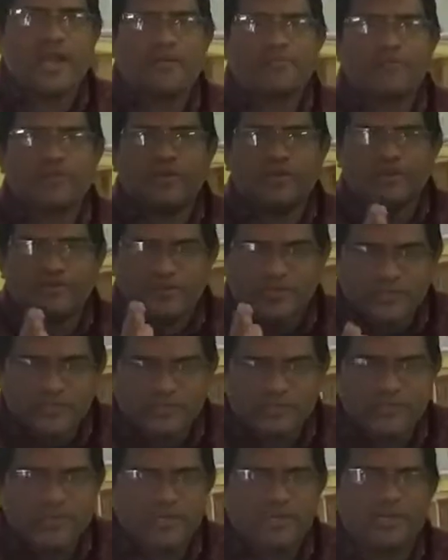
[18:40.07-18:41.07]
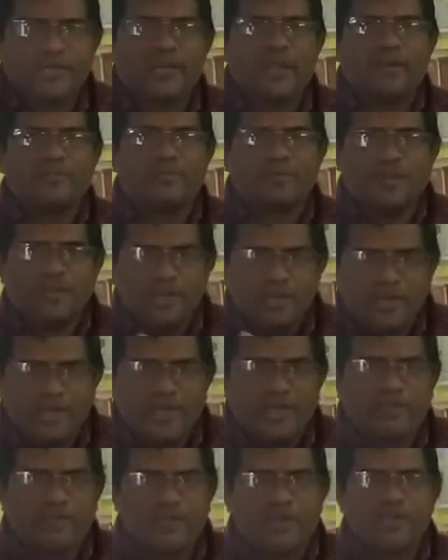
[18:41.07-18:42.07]
after 6 minutes, after
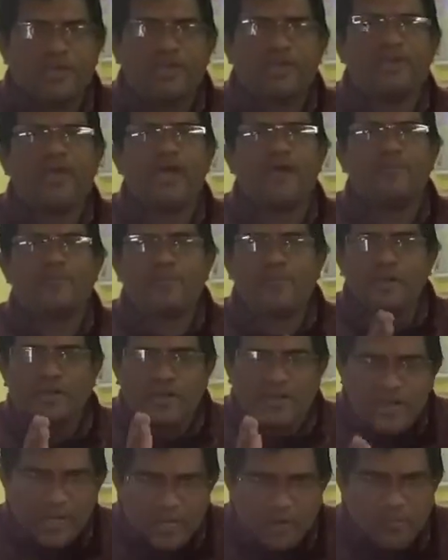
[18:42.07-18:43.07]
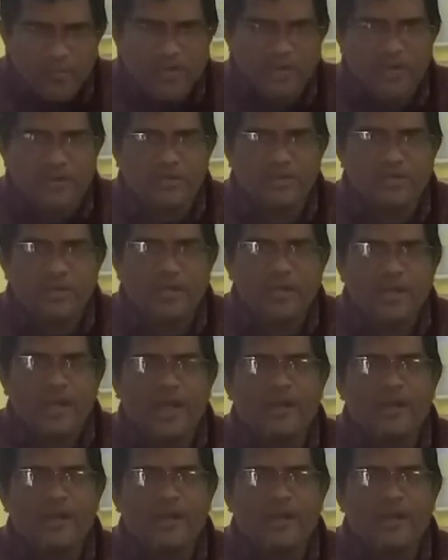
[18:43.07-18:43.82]
8 minutes, after 10 minutes,